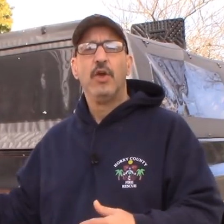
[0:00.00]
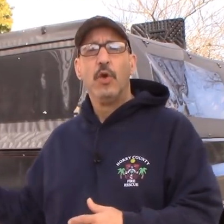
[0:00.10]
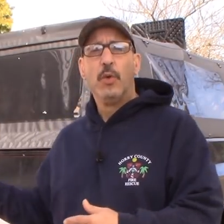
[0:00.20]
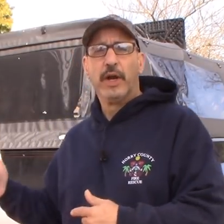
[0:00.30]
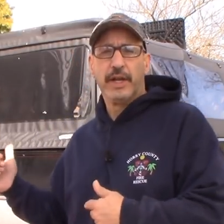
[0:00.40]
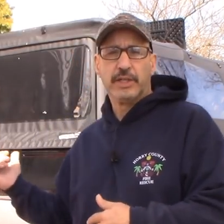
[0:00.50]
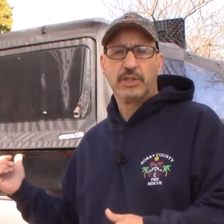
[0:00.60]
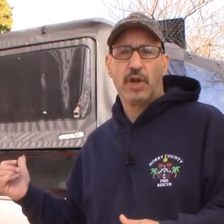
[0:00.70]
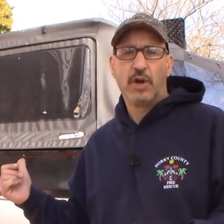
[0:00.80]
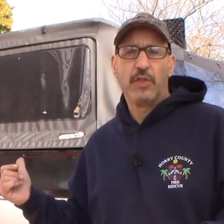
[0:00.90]
we're going to get
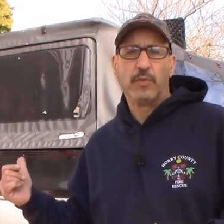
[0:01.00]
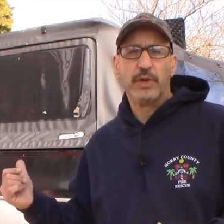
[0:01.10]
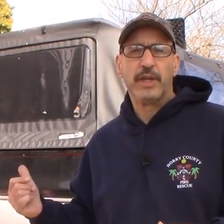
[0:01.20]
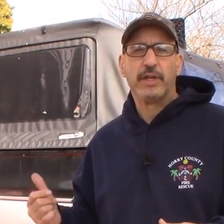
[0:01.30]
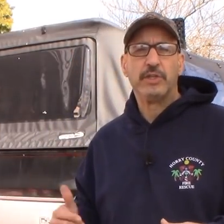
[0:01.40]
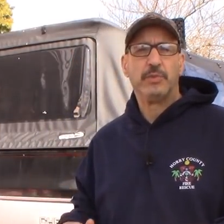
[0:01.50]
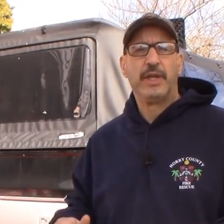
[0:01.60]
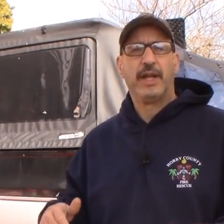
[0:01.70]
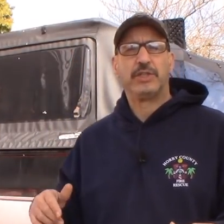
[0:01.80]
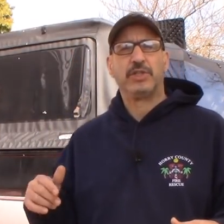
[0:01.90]
started on the rear because we
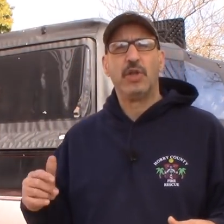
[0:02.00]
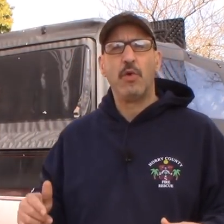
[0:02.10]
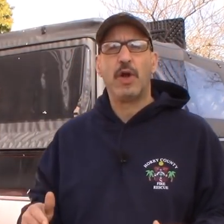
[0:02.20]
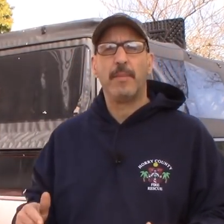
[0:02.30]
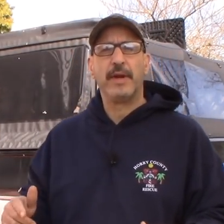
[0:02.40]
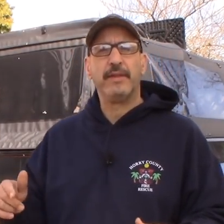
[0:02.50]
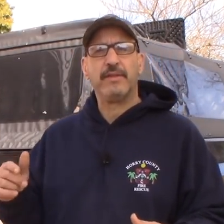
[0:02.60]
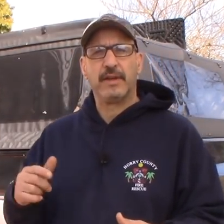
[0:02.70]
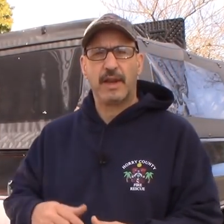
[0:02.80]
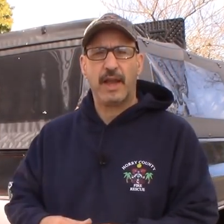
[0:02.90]
got snow coming in
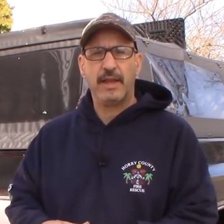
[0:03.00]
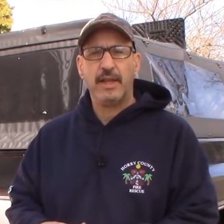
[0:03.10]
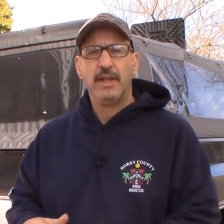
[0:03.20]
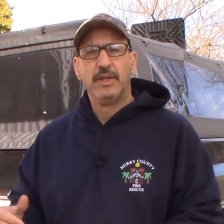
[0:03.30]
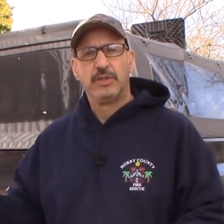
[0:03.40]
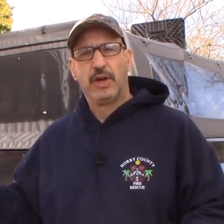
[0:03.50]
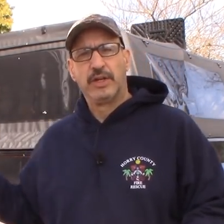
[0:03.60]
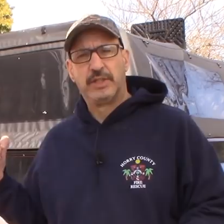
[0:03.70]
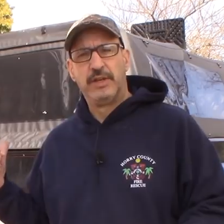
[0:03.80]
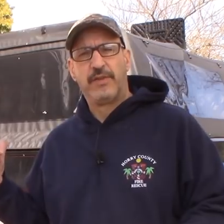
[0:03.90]
tonight. So I'm
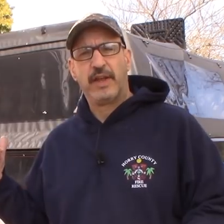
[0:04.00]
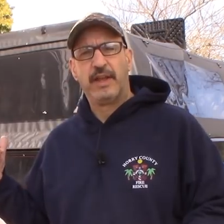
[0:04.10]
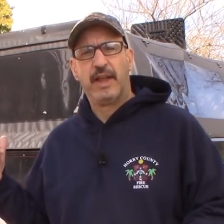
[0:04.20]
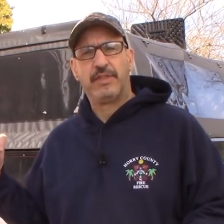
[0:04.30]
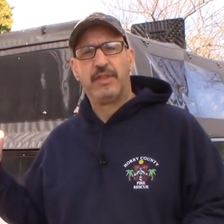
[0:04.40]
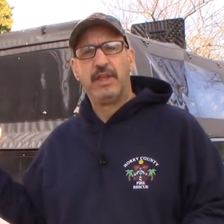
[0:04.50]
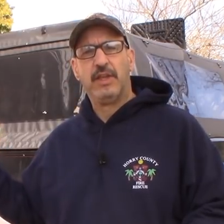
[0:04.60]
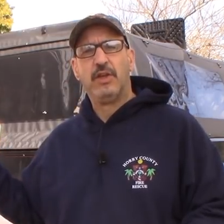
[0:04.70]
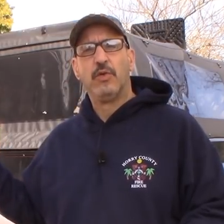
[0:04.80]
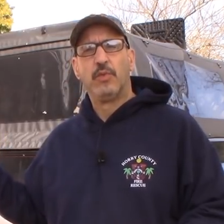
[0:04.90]
going to see if I can get
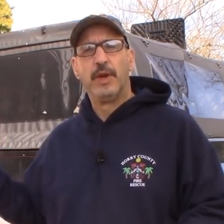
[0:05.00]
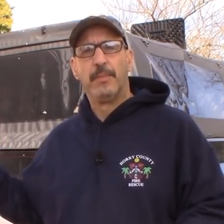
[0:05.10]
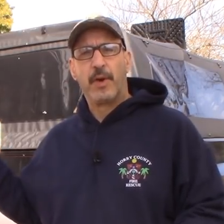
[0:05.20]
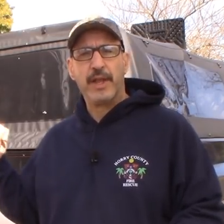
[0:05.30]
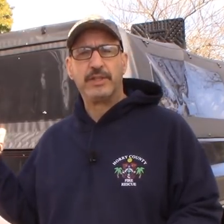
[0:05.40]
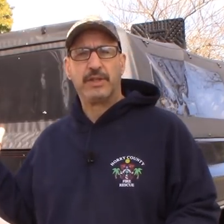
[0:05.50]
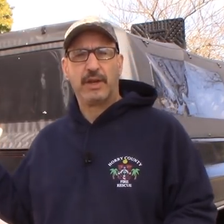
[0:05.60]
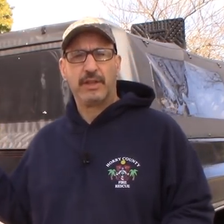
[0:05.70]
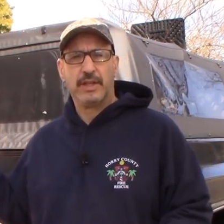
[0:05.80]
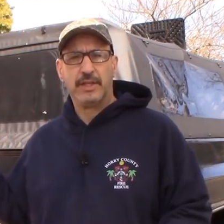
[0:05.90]
the rear brakes
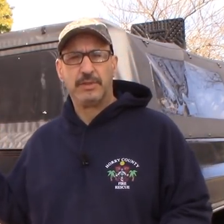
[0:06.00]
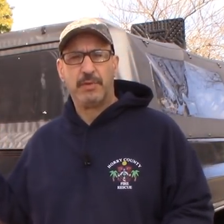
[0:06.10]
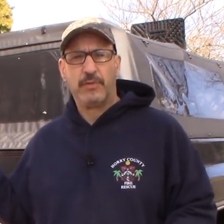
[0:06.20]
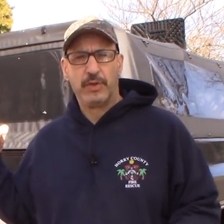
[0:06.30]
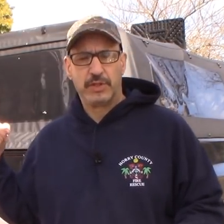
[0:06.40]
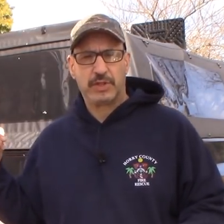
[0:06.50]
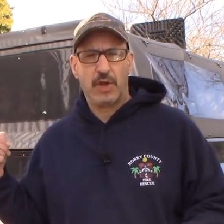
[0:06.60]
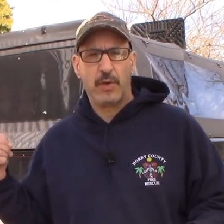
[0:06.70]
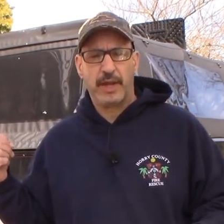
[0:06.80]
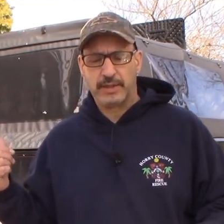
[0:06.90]
done at least before the
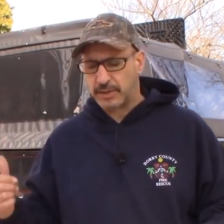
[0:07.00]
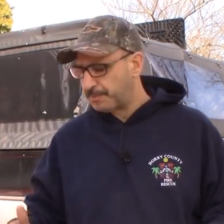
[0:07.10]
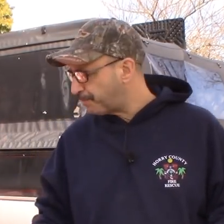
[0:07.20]
snow hits.